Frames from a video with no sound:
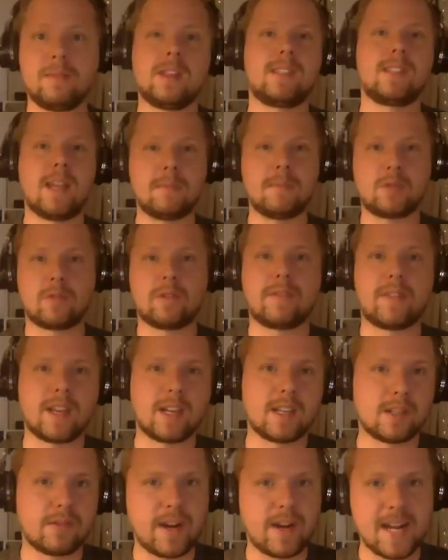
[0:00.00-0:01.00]
The same sort of thing
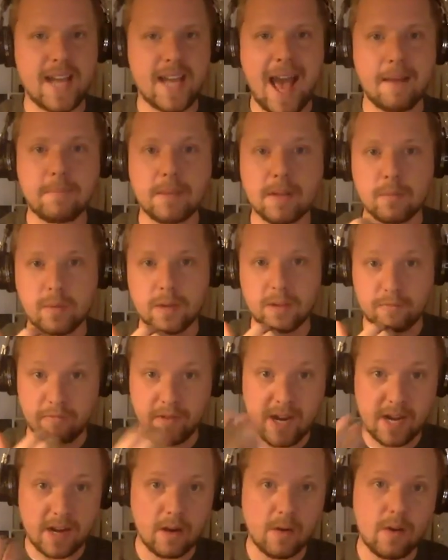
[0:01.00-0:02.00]
has already happened with
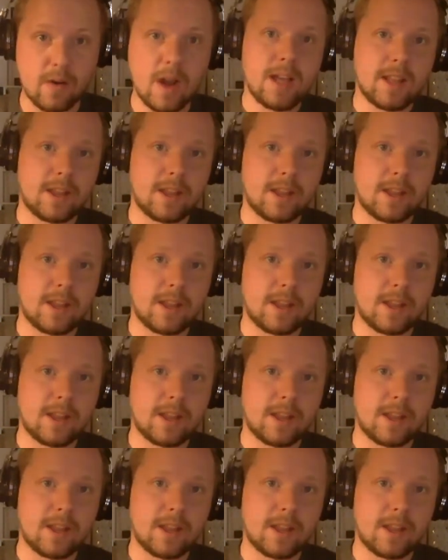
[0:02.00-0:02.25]
Reno.